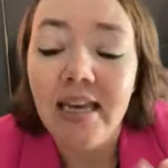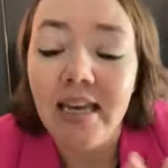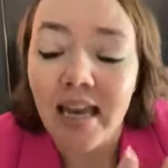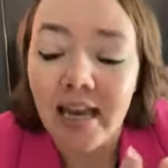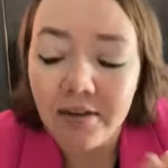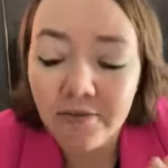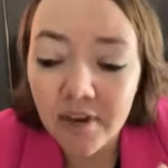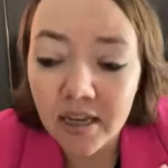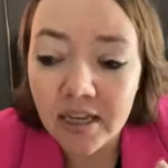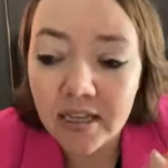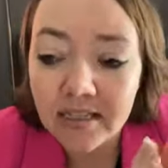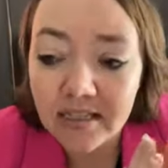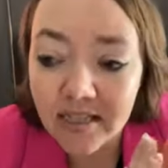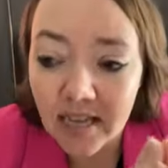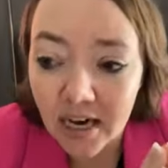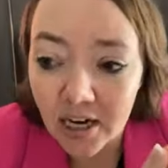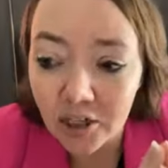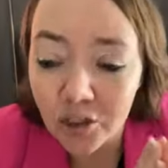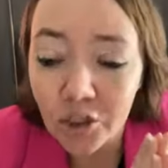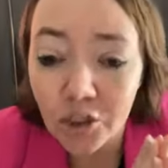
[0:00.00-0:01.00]
Canva is
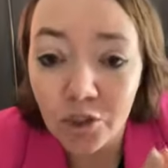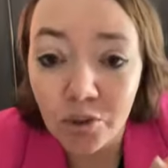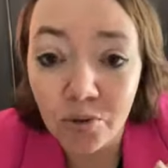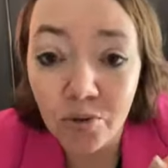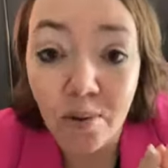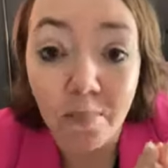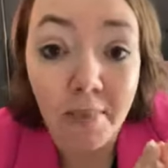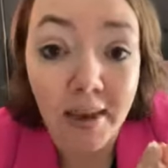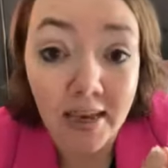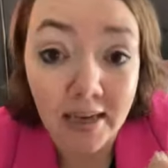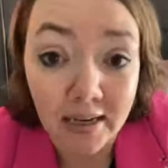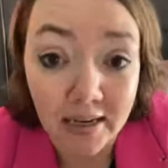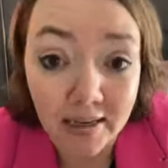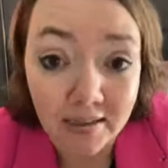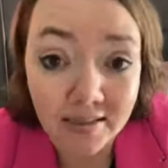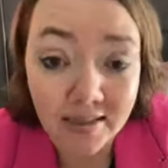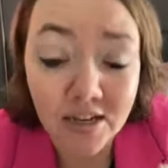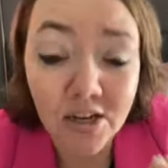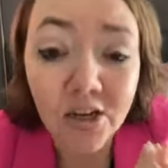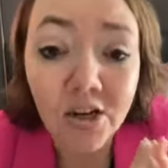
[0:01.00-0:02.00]
there to make it
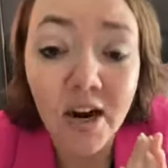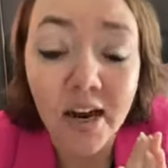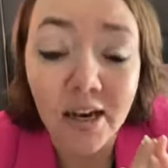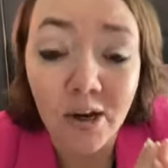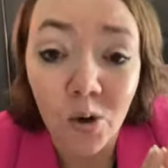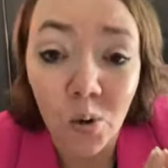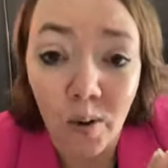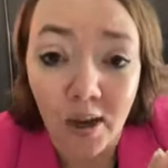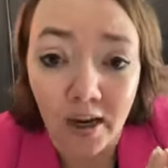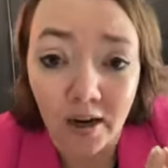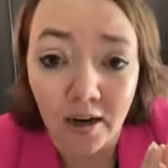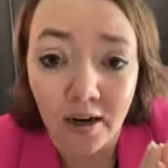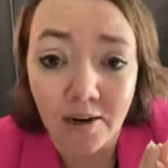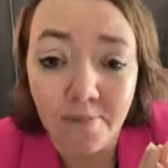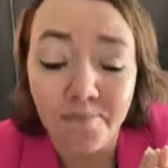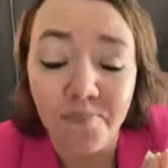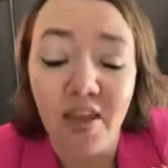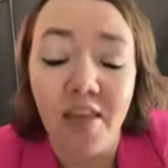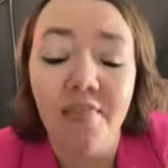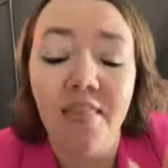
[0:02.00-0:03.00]
easier and quicker.
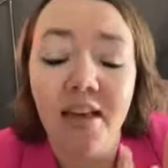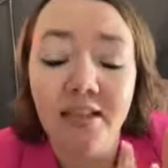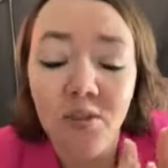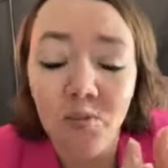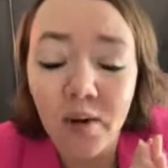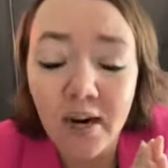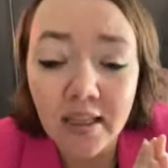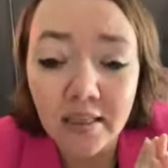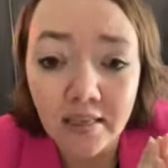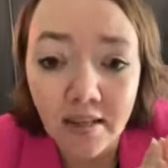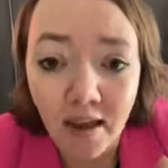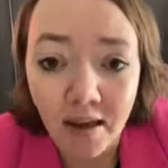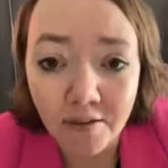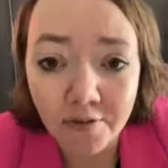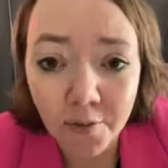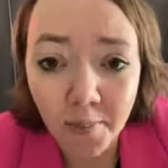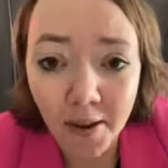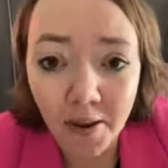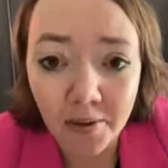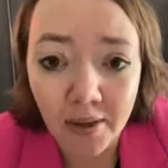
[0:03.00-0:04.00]
And that's what I
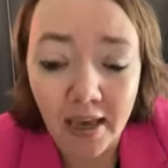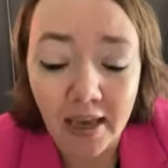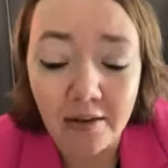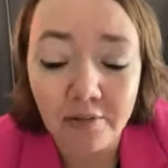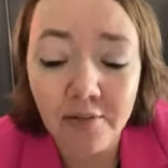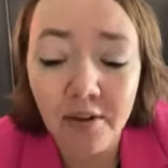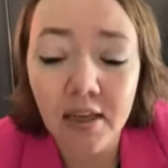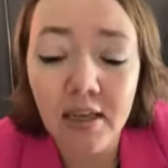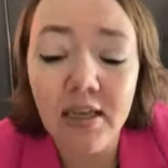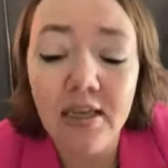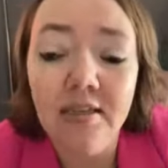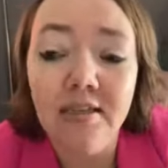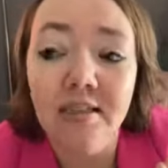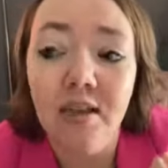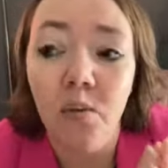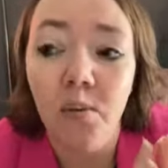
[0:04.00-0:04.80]
love about Canva, is